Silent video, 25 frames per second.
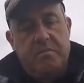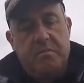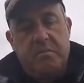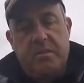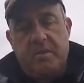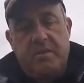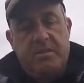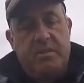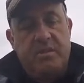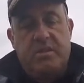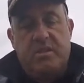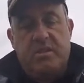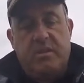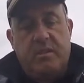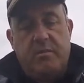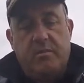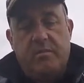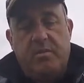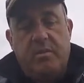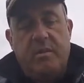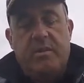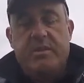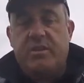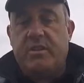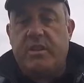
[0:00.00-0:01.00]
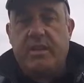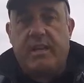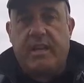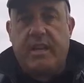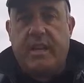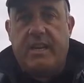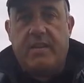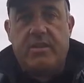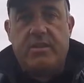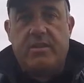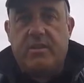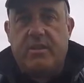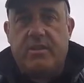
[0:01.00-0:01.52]
is as simple as it
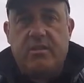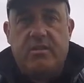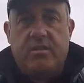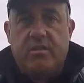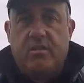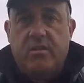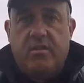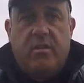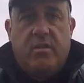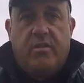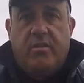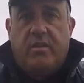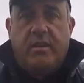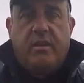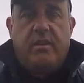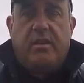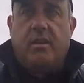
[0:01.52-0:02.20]
gets. Nothing